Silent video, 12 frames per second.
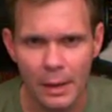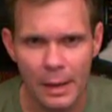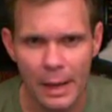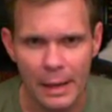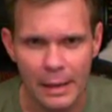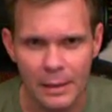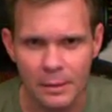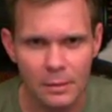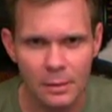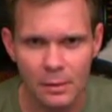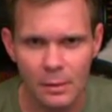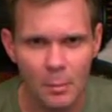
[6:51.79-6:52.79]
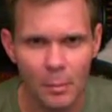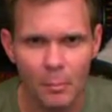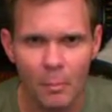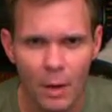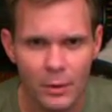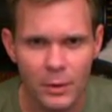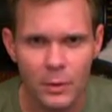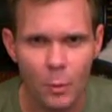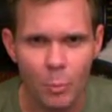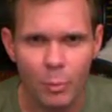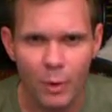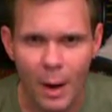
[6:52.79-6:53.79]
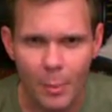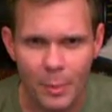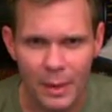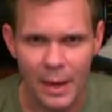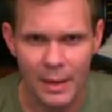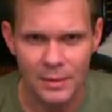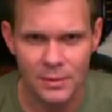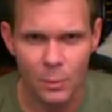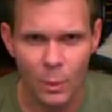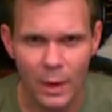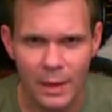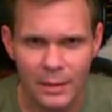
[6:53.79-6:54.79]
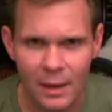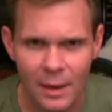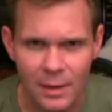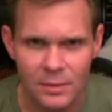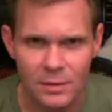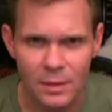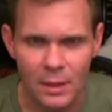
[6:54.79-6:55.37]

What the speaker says: a molecule propagates the way it does.